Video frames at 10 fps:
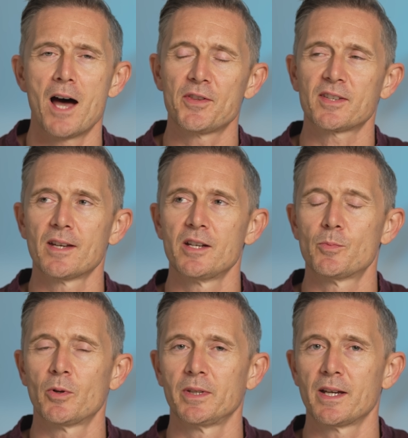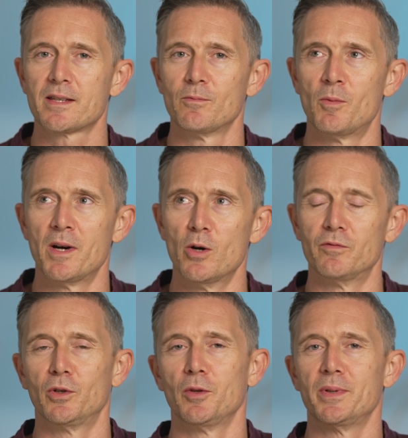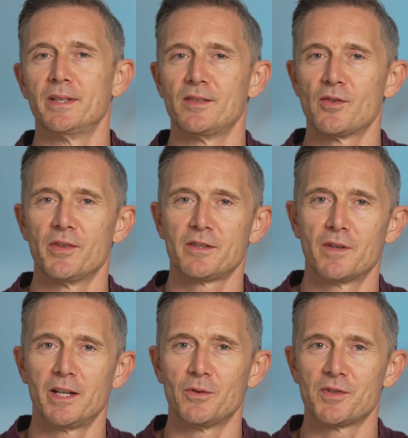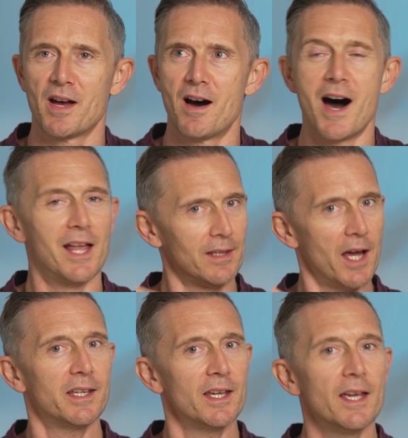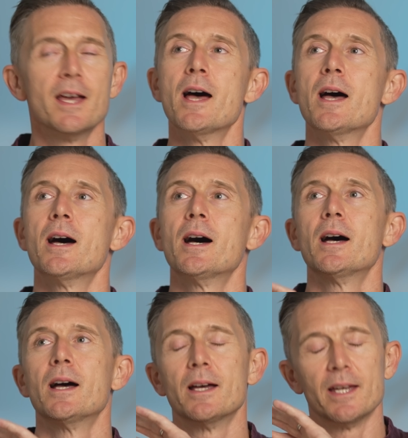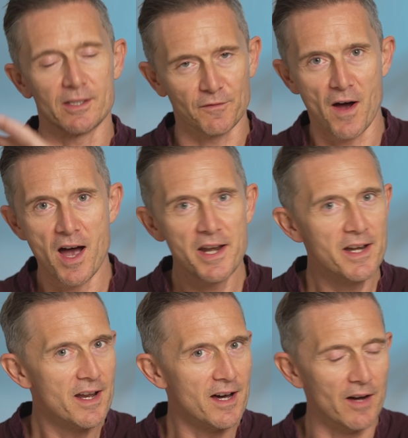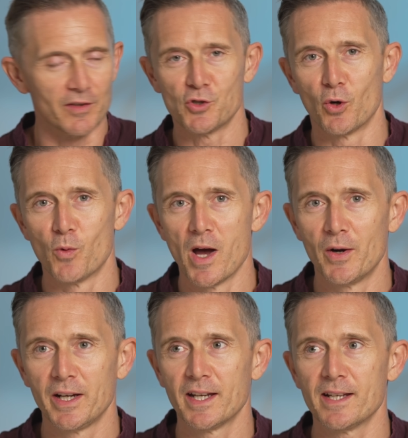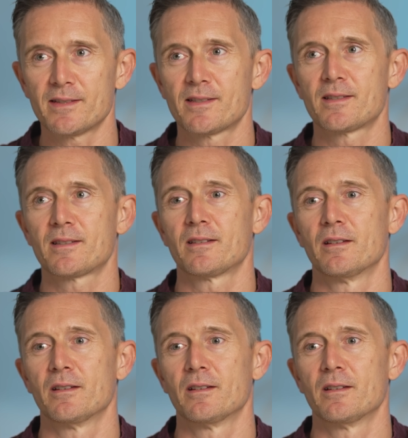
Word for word: At this stage, you're probably guessing what my overall opinions on this fragrance are. I like it. It's fine. I've enjoyed wearing it.